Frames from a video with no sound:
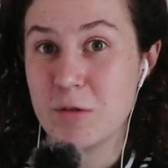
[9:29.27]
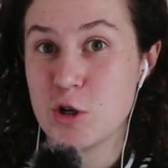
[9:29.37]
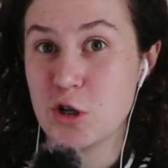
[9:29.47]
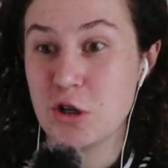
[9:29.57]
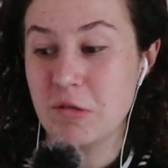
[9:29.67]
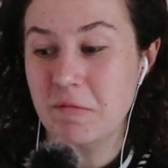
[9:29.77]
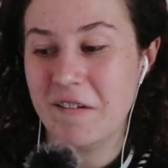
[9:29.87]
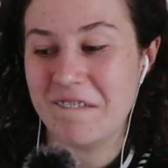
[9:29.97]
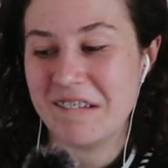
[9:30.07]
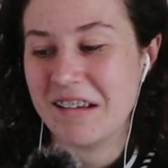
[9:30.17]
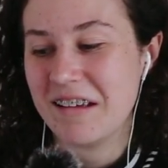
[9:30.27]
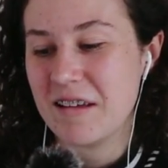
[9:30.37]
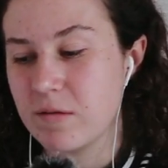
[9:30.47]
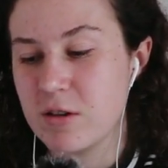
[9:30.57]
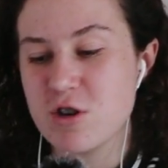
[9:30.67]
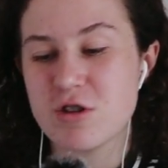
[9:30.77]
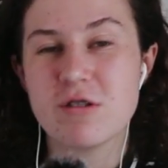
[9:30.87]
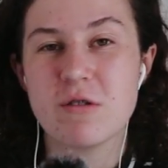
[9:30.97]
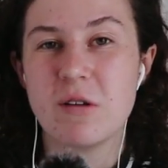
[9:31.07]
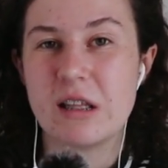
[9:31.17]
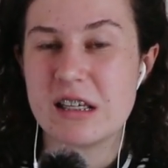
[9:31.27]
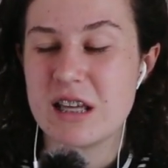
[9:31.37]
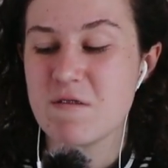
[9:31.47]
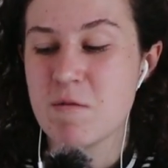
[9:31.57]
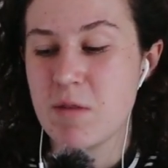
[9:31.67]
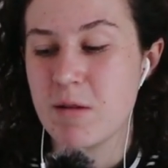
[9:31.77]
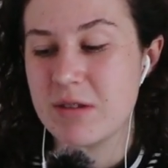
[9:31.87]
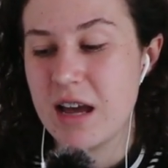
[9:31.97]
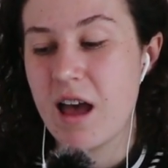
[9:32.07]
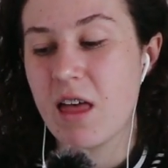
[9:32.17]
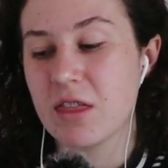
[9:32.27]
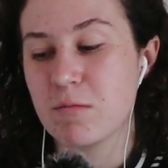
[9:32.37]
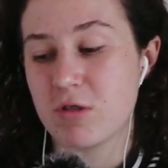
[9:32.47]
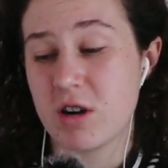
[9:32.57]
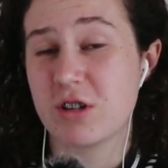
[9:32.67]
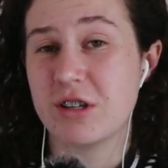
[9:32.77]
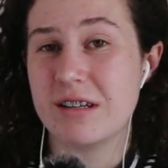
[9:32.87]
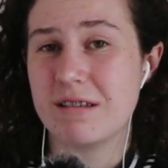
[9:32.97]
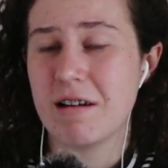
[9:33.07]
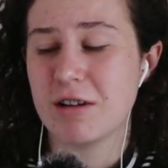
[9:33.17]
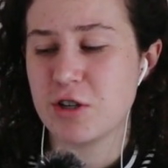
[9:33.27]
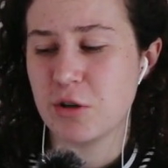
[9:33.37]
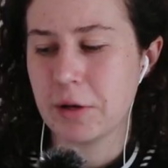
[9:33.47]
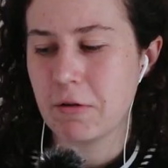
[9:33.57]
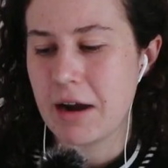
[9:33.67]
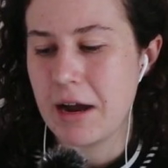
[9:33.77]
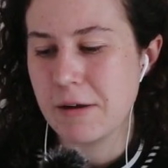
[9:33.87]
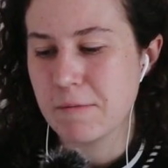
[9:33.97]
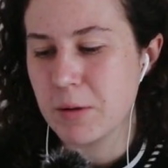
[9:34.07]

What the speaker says: Shh. You should know that this even bummed out the production designer Stuart Craig,